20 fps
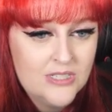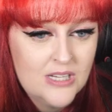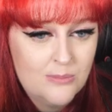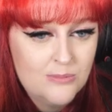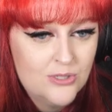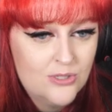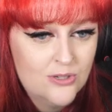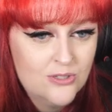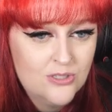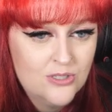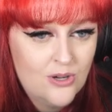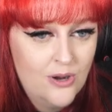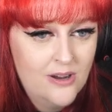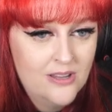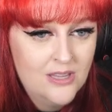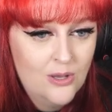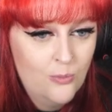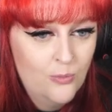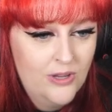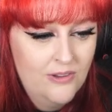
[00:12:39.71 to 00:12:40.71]
I'm so sorry
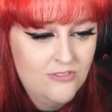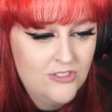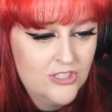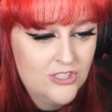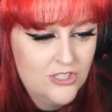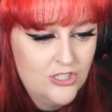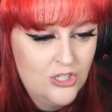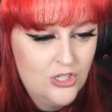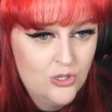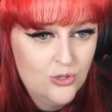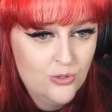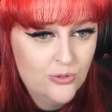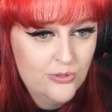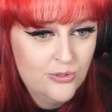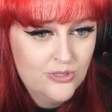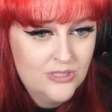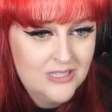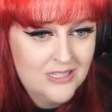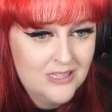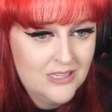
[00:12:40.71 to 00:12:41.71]
that we've just
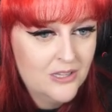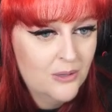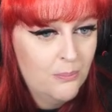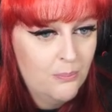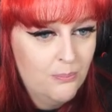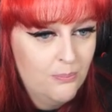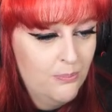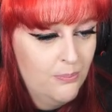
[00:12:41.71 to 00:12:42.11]
used the